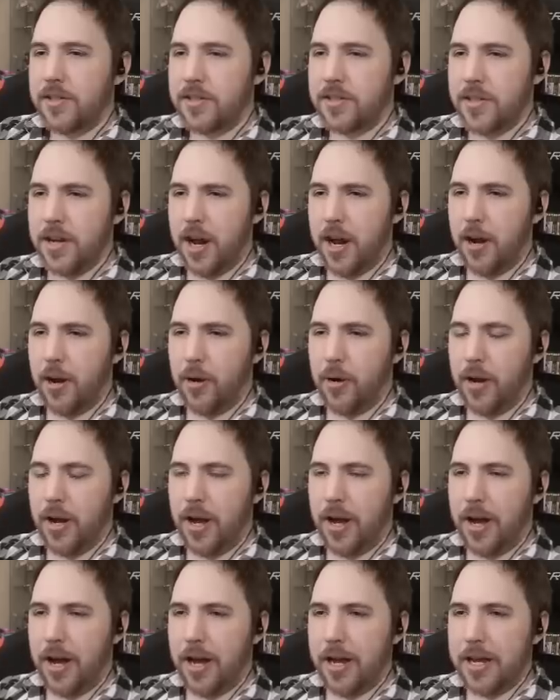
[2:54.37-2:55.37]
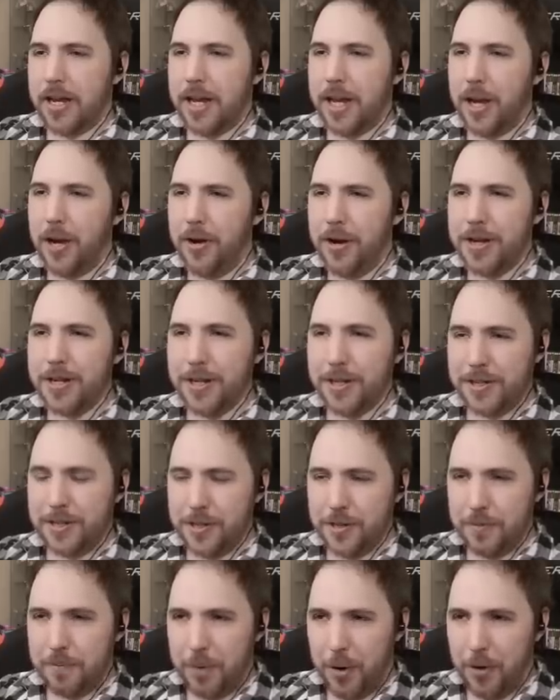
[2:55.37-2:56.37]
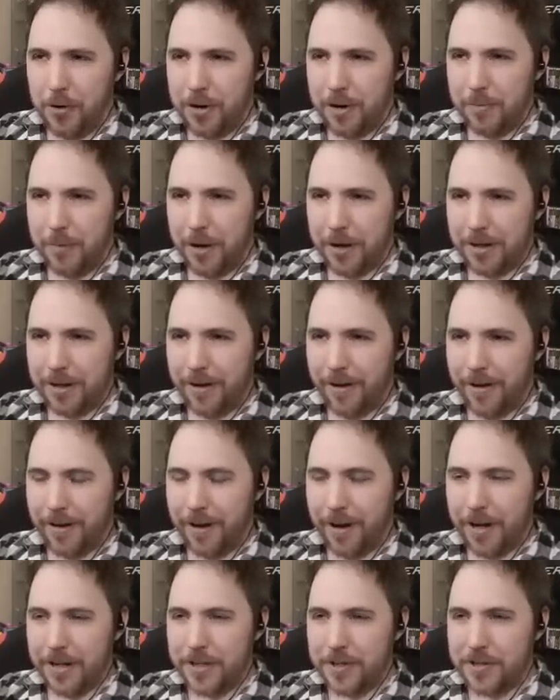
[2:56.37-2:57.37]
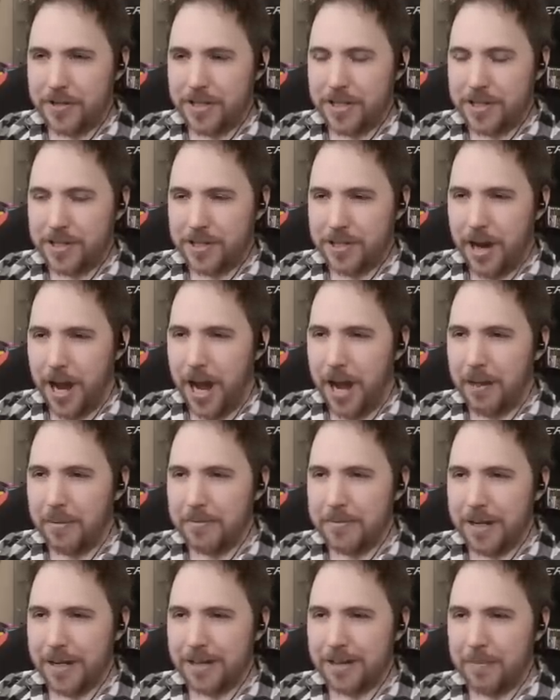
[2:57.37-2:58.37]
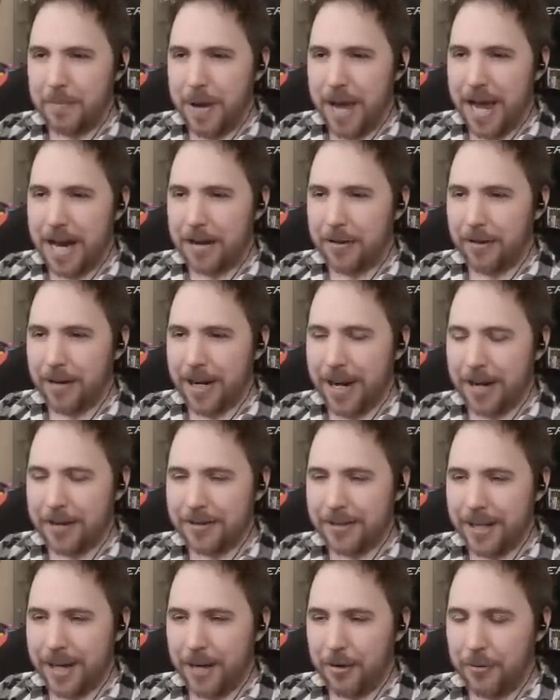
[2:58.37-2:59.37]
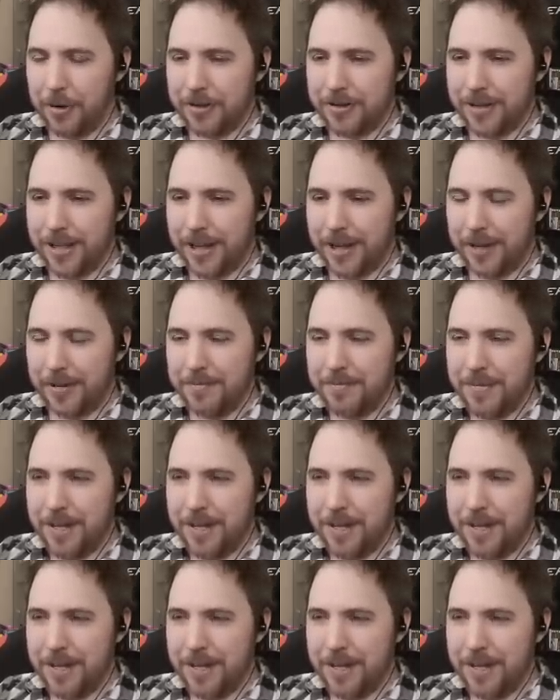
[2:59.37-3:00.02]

So, here in this new Pokemon card art, you see Snom in the background out there with a